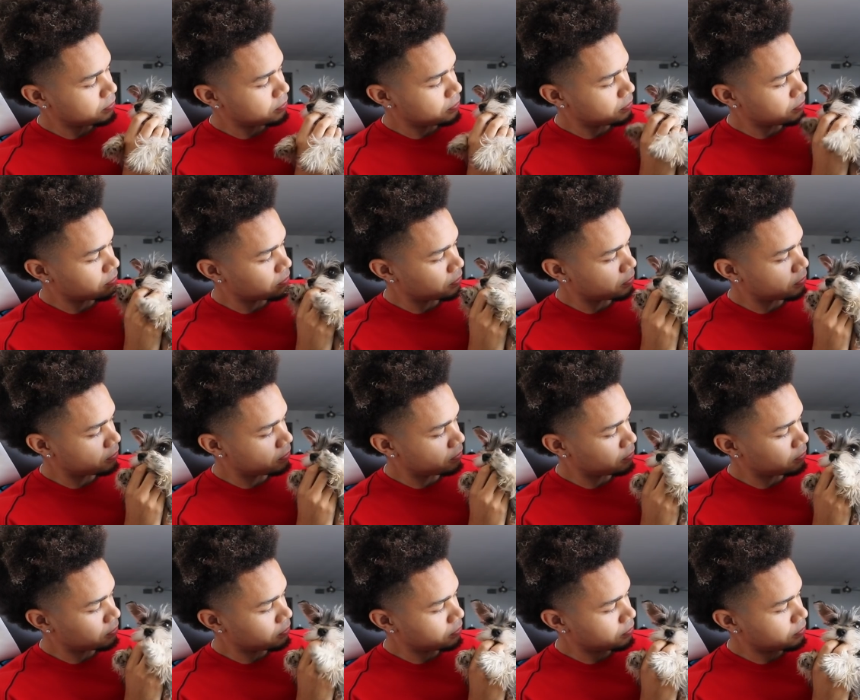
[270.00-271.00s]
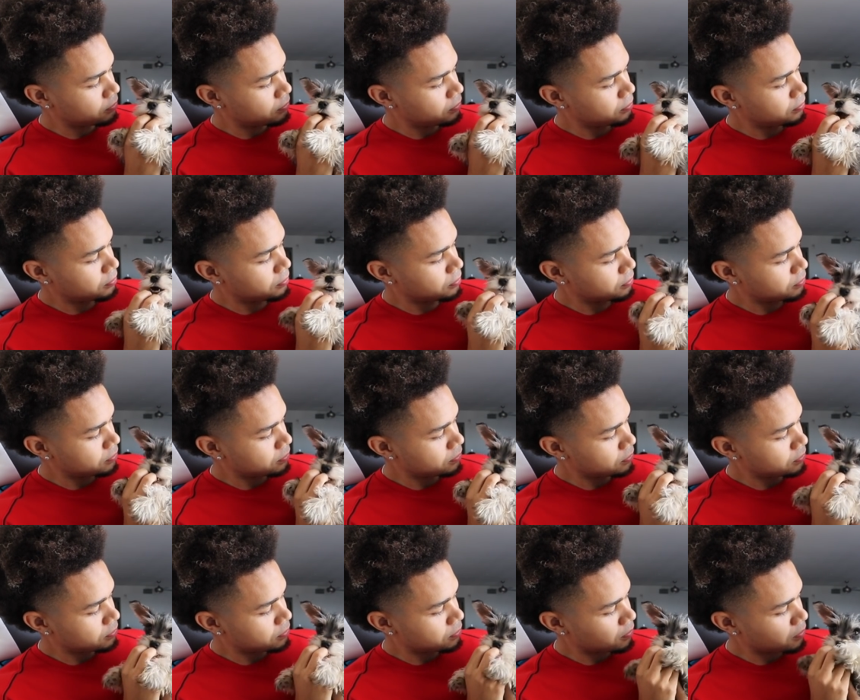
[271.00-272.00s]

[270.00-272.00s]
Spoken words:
(no one is talking)